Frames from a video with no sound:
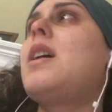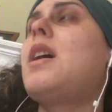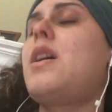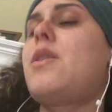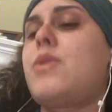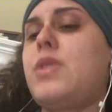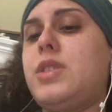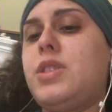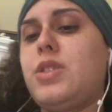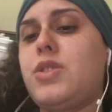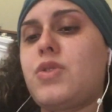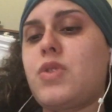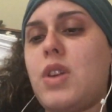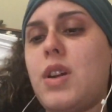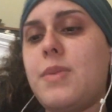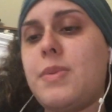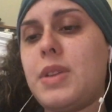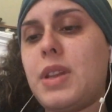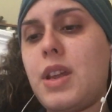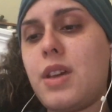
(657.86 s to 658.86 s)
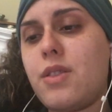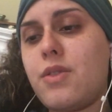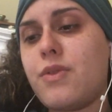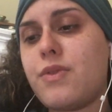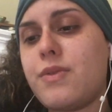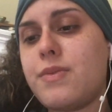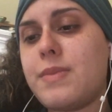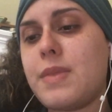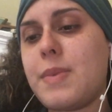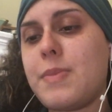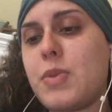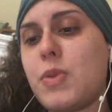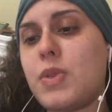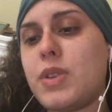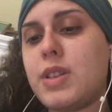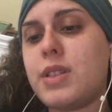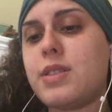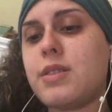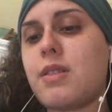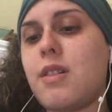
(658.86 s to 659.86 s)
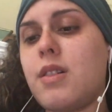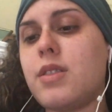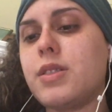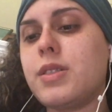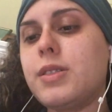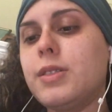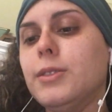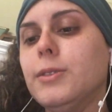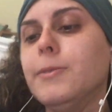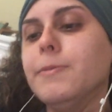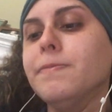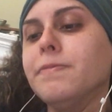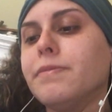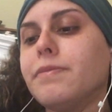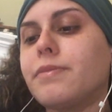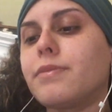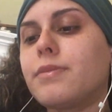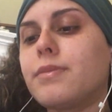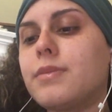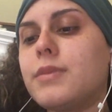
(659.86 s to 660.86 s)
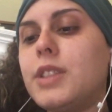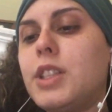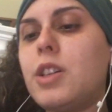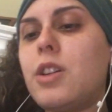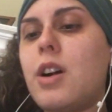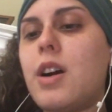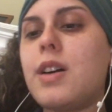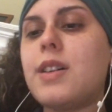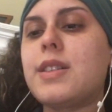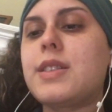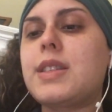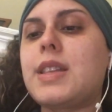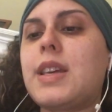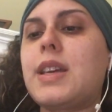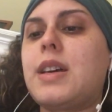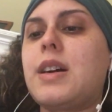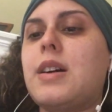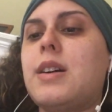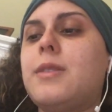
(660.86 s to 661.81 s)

do I describe it? I don't remember what it's called. You know how it's like